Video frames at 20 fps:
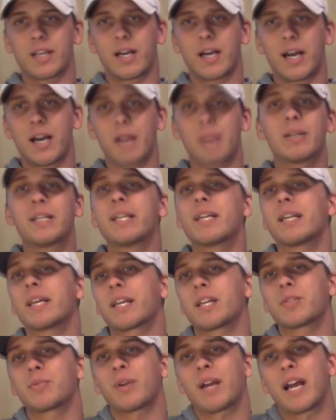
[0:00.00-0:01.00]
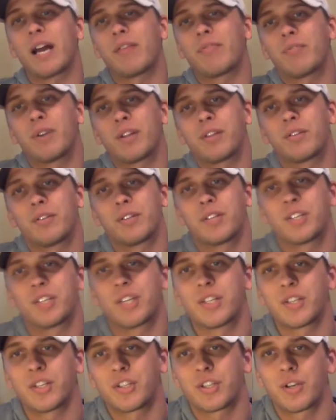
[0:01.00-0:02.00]
I only did it because we're halfway through the
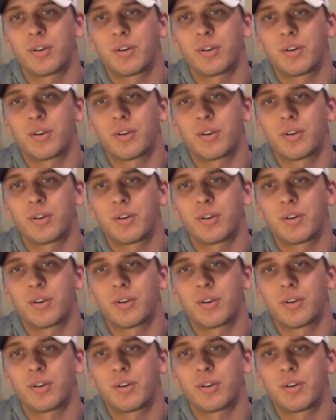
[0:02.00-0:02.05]
season,